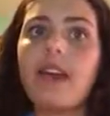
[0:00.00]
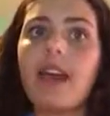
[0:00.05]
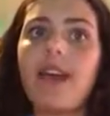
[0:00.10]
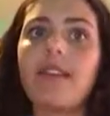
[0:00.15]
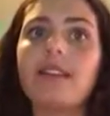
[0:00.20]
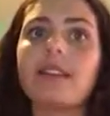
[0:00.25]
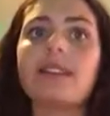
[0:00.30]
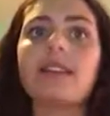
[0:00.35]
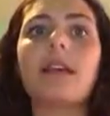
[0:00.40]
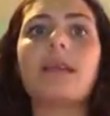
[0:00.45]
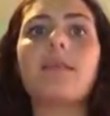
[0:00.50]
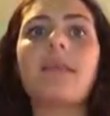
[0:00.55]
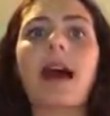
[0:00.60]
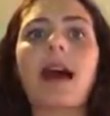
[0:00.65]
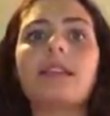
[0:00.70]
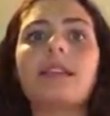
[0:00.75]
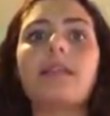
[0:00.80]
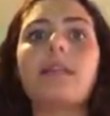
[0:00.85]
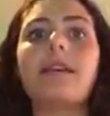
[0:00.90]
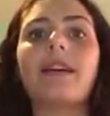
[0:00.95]
And this has
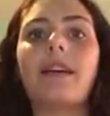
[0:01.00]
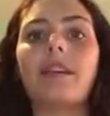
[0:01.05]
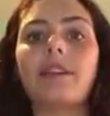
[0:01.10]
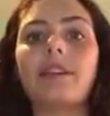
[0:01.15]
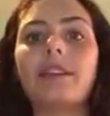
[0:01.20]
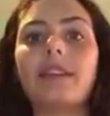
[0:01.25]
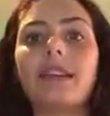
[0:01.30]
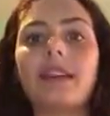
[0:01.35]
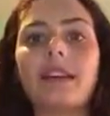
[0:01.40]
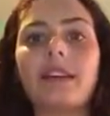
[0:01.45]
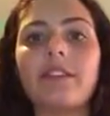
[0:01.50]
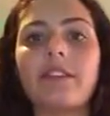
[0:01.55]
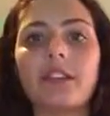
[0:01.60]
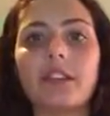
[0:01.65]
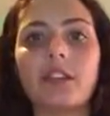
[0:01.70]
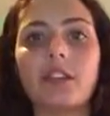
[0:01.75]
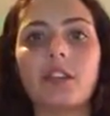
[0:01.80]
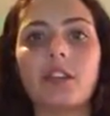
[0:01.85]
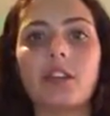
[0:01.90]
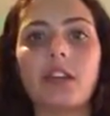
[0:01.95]
impacted my understanding of
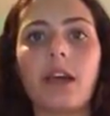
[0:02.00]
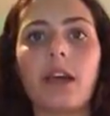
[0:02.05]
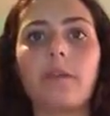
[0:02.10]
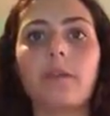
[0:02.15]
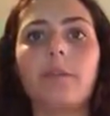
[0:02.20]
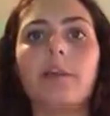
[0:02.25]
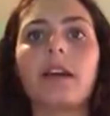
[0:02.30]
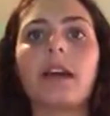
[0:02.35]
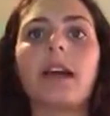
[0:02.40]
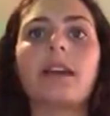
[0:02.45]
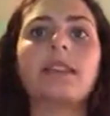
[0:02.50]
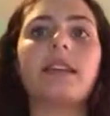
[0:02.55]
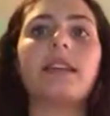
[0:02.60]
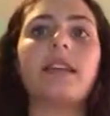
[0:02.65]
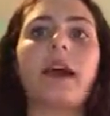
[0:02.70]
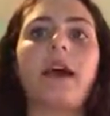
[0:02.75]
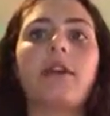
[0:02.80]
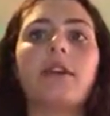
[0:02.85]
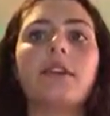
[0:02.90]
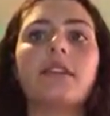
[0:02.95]
leadership because I
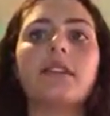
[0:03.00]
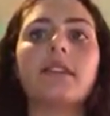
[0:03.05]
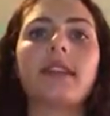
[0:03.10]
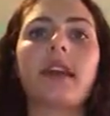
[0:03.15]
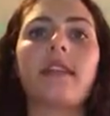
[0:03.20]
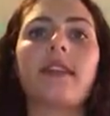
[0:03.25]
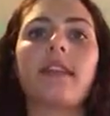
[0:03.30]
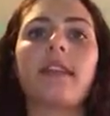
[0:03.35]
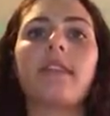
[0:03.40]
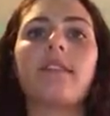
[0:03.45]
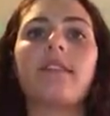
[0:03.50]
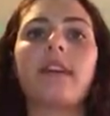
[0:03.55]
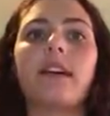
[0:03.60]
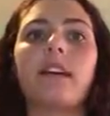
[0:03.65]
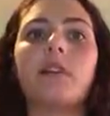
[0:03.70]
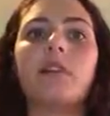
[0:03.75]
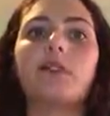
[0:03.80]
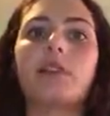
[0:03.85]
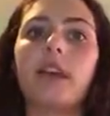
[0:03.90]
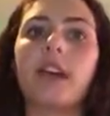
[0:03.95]
now understand that a
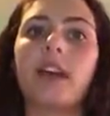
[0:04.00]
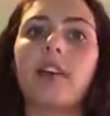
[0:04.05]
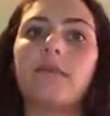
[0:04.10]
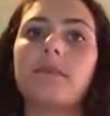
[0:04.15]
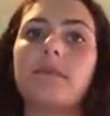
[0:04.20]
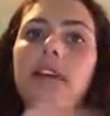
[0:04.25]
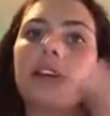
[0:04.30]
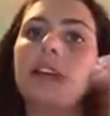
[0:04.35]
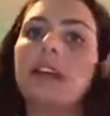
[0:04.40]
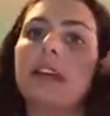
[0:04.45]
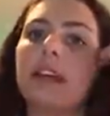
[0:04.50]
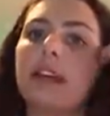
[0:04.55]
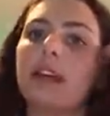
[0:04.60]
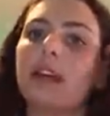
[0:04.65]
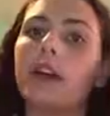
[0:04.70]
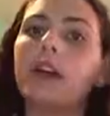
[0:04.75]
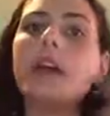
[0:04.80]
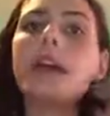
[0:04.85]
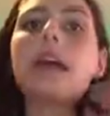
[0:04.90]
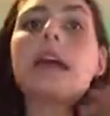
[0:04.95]
vital trait of being a
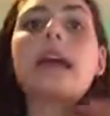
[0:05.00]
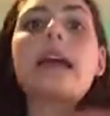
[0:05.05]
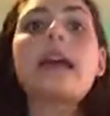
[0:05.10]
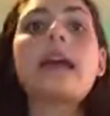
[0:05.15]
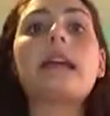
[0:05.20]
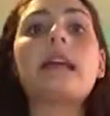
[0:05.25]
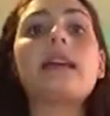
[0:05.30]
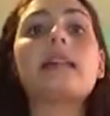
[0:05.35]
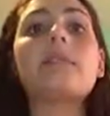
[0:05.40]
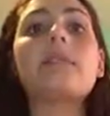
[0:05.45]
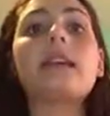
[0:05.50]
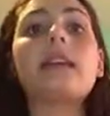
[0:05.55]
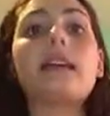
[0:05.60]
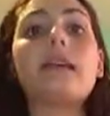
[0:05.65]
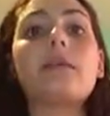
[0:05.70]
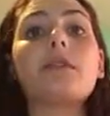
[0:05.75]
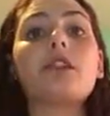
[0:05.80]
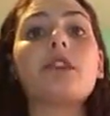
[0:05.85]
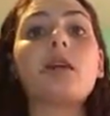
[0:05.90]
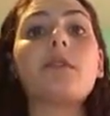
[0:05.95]
leader is being
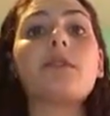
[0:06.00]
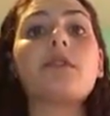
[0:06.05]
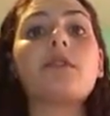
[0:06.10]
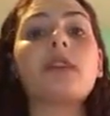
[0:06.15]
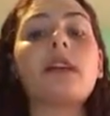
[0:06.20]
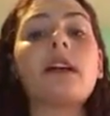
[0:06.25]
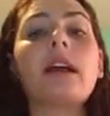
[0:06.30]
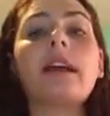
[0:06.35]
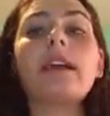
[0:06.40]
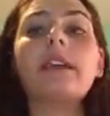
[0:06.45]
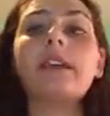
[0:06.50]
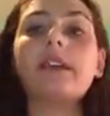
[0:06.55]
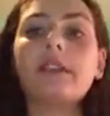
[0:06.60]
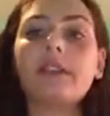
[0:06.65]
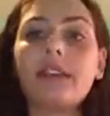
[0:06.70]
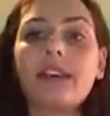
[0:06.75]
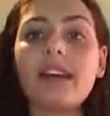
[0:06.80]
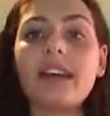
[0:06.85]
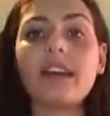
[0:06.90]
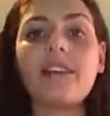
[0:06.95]
able to communicate
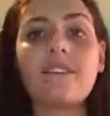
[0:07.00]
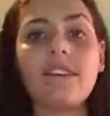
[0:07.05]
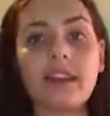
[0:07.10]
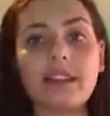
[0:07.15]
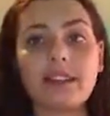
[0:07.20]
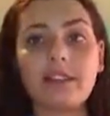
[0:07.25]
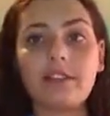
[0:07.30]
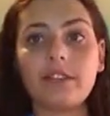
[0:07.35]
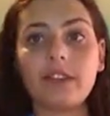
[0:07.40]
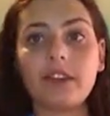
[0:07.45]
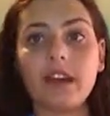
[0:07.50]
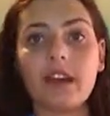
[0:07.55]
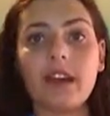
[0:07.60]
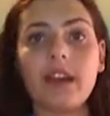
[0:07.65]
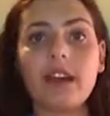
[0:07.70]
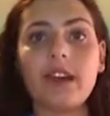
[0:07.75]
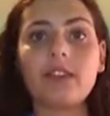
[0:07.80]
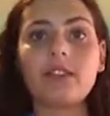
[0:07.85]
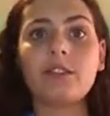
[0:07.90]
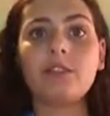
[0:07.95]
clearly and effectively,
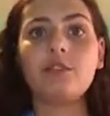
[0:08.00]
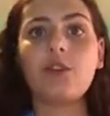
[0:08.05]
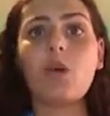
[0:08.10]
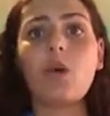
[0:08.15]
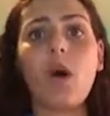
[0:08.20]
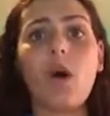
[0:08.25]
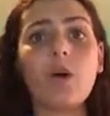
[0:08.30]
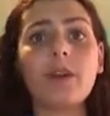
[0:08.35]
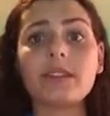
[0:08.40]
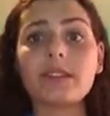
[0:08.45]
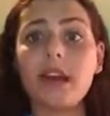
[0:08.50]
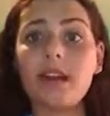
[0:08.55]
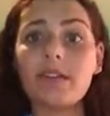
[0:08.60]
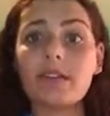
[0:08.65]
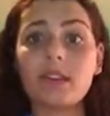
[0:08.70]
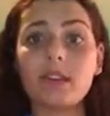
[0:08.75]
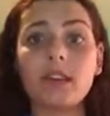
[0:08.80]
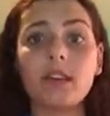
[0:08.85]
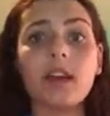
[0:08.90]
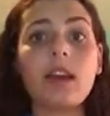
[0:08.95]
and you don't always have
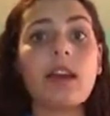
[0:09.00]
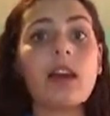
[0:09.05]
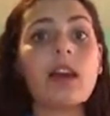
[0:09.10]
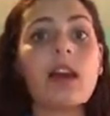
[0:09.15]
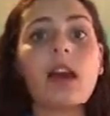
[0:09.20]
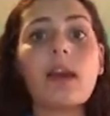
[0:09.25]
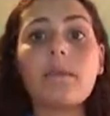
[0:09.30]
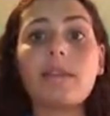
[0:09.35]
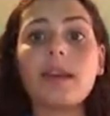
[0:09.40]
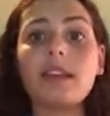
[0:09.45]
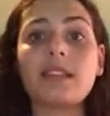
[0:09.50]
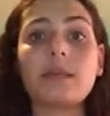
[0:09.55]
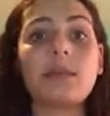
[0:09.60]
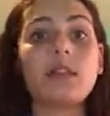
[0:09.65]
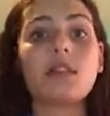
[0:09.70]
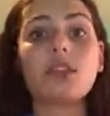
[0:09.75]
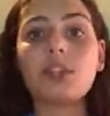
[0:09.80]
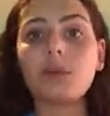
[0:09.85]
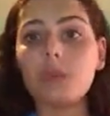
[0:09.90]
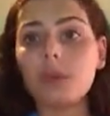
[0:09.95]
to make
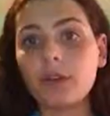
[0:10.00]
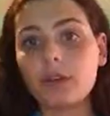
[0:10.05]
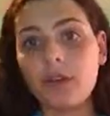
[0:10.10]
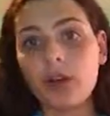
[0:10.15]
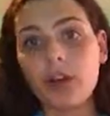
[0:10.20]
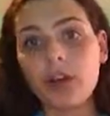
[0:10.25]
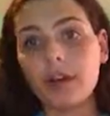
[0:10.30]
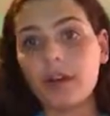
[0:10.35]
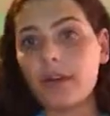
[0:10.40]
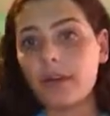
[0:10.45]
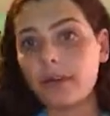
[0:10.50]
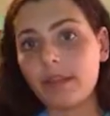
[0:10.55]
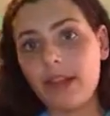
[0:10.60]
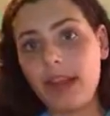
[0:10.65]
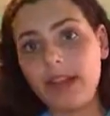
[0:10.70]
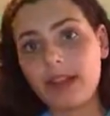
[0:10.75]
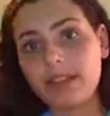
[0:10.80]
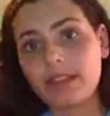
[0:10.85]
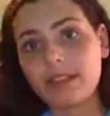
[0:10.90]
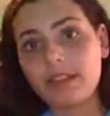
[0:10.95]
something super long or
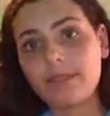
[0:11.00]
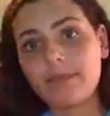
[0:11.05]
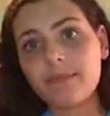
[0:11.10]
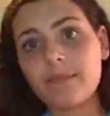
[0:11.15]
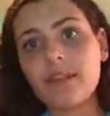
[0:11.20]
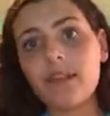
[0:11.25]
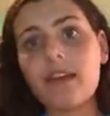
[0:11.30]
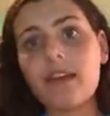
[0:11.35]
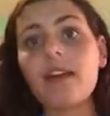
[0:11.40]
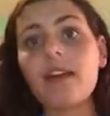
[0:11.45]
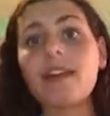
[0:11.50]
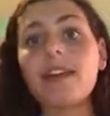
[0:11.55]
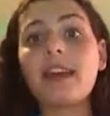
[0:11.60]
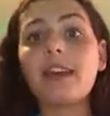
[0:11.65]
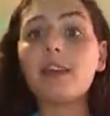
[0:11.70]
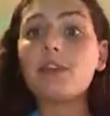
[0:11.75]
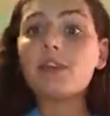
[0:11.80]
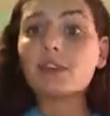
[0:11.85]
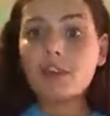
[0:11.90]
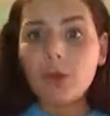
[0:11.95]
complex.
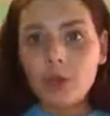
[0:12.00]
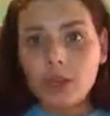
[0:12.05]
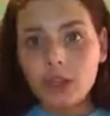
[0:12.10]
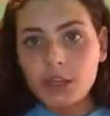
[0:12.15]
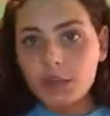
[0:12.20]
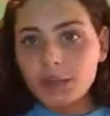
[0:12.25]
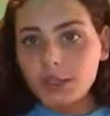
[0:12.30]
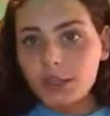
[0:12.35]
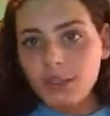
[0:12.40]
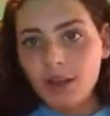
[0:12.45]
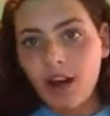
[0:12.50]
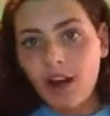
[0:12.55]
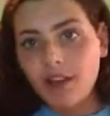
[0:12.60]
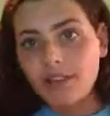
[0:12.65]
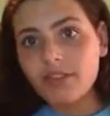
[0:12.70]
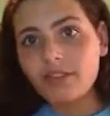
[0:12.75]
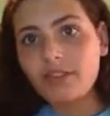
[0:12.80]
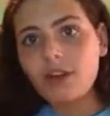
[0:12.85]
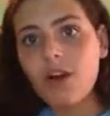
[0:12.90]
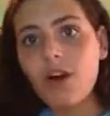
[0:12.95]
Thank you so much, Mr.
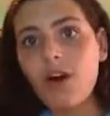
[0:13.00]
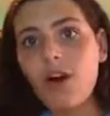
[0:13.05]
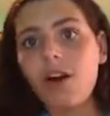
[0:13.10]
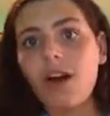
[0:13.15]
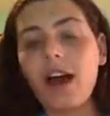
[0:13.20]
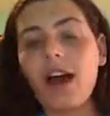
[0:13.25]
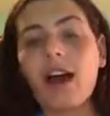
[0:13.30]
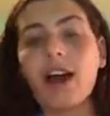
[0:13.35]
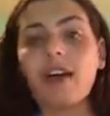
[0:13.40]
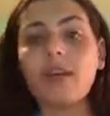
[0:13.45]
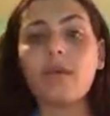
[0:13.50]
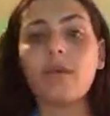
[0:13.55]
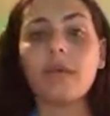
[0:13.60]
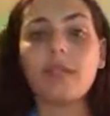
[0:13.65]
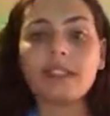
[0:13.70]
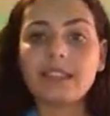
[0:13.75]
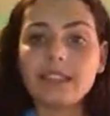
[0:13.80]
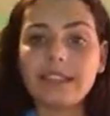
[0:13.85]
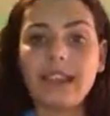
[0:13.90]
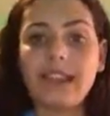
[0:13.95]
Oftedal,
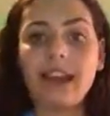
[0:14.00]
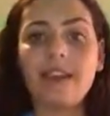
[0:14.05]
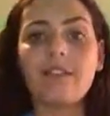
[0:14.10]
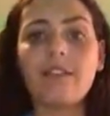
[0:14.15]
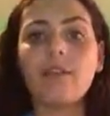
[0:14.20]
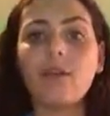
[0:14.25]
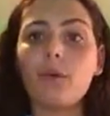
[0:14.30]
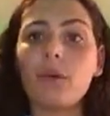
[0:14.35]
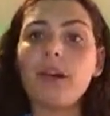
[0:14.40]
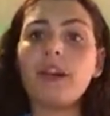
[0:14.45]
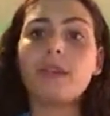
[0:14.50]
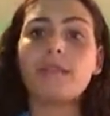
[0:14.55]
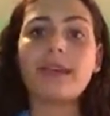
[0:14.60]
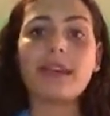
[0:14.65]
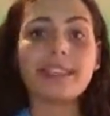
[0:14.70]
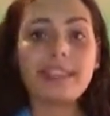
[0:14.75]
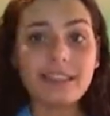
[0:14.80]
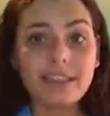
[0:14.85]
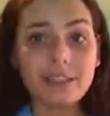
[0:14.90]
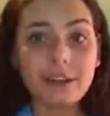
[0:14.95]
once again for an
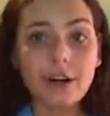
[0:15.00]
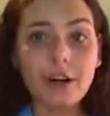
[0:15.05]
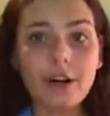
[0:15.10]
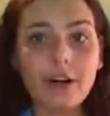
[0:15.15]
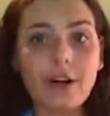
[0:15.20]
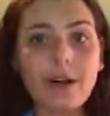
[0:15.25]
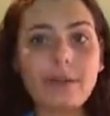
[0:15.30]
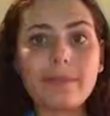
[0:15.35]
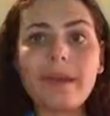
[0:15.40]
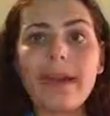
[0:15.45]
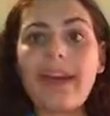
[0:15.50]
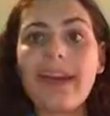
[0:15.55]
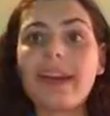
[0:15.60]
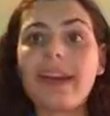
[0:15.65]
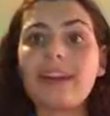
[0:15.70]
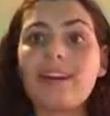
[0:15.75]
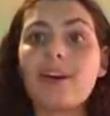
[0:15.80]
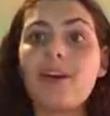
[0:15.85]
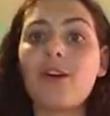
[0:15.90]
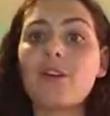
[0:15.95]
amazing term,
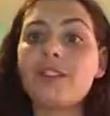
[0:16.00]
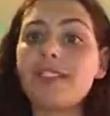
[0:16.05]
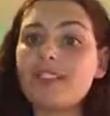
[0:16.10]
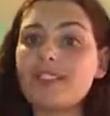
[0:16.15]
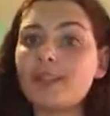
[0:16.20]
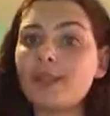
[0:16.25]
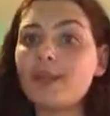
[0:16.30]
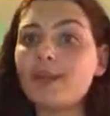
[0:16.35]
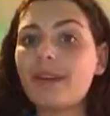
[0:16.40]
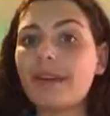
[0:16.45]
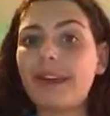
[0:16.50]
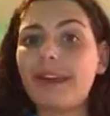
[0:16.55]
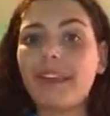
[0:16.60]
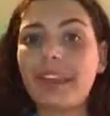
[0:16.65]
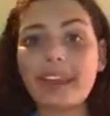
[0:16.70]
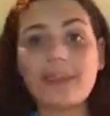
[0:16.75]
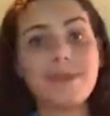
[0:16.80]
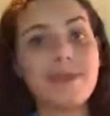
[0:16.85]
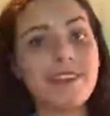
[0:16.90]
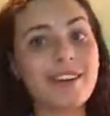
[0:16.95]
and I'll see you in
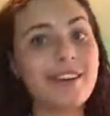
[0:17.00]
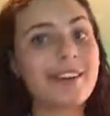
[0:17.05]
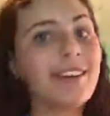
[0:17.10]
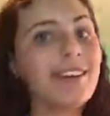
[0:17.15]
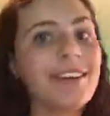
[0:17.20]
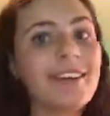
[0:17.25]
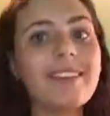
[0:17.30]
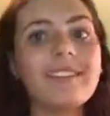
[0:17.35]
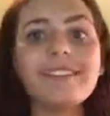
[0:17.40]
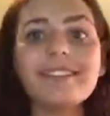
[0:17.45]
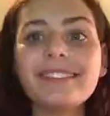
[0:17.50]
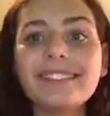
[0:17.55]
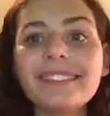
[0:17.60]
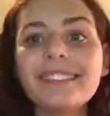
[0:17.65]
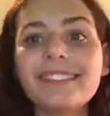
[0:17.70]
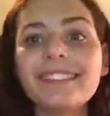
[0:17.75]
AP Euro.